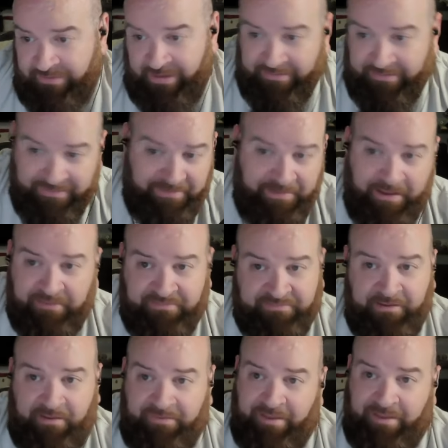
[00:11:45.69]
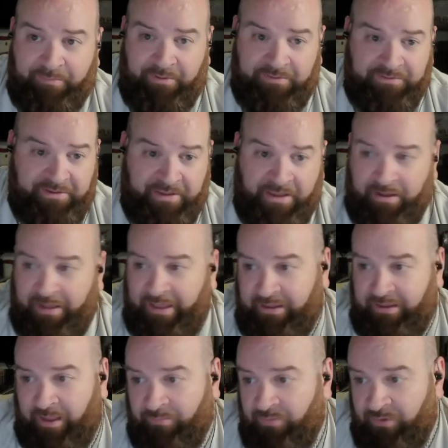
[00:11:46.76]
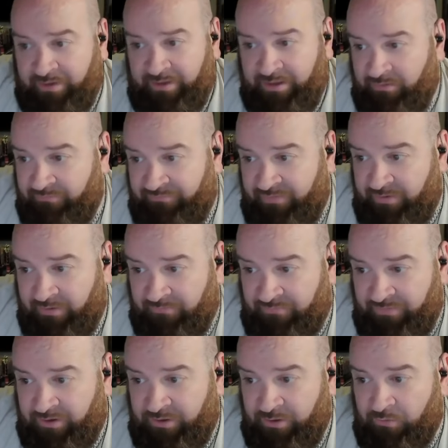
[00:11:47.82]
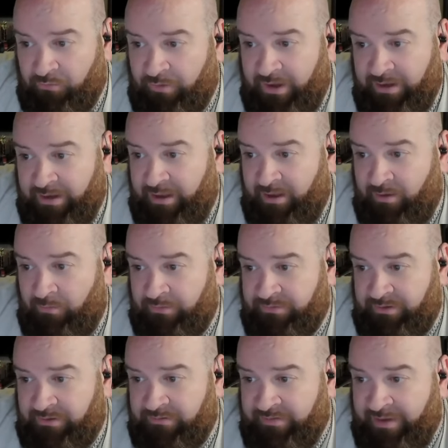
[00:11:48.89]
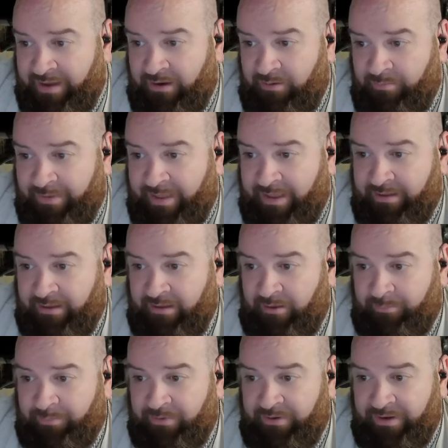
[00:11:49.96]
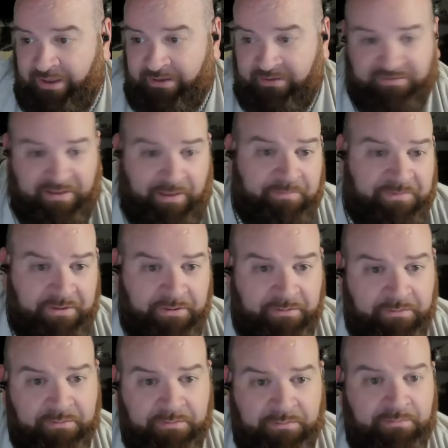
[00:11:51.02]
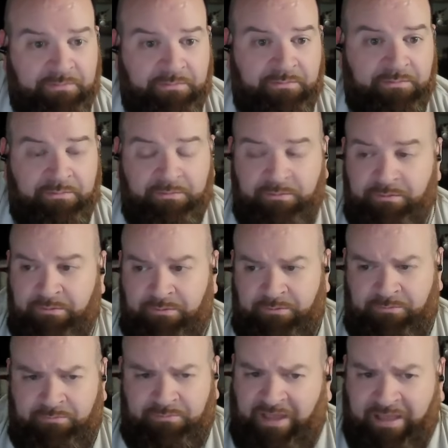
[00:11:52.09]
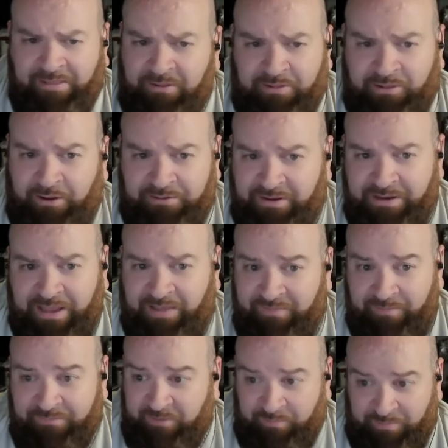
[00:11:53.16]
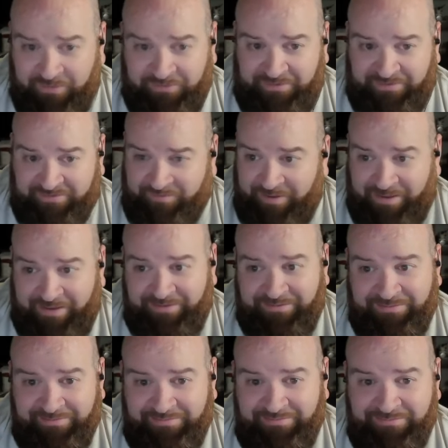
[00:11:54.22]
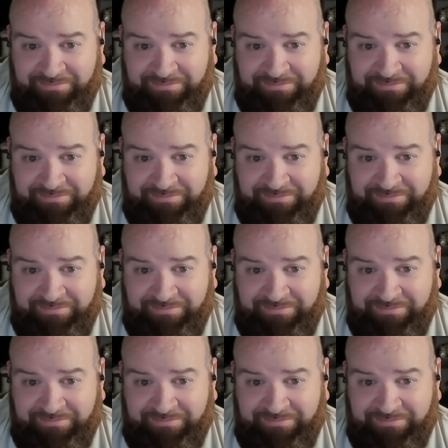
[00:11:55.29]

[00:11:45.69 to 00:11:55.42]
They did not sell that building out. I'm looking at a video right now with the entire back upper deck is empty. Caitlin Clark didn't have empty buildings, man.